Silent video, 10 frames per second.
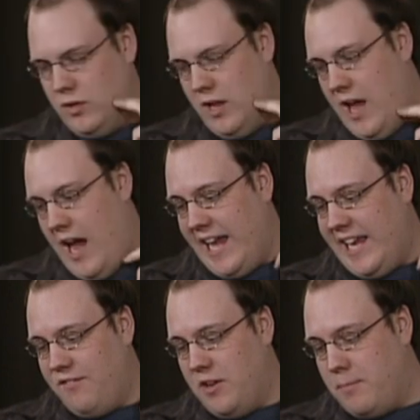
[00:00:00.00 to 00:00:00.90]
So. I
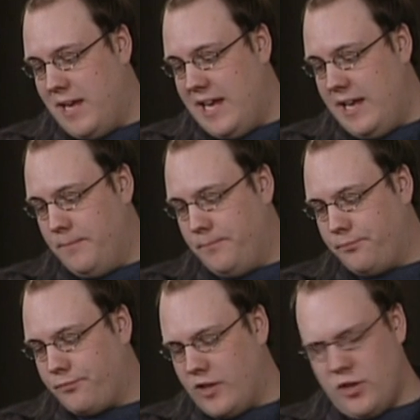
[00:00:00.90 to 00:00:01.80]
gave it a B.
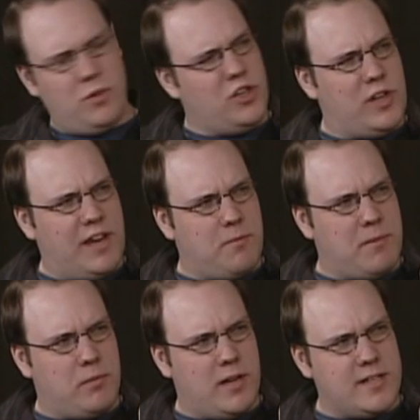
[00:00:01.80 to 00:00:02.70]
Would you give it a B+?